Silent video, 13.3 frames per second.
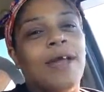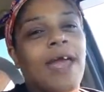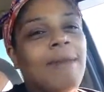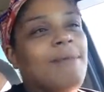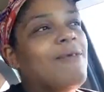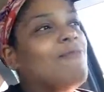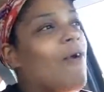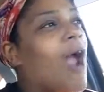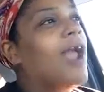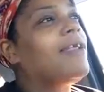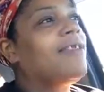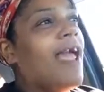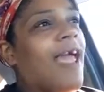It got to be
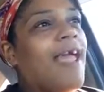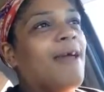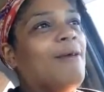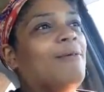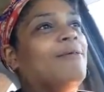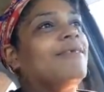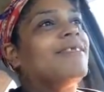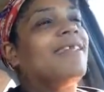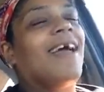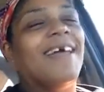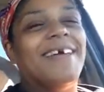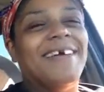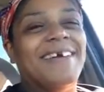right now. It's
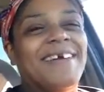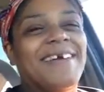like,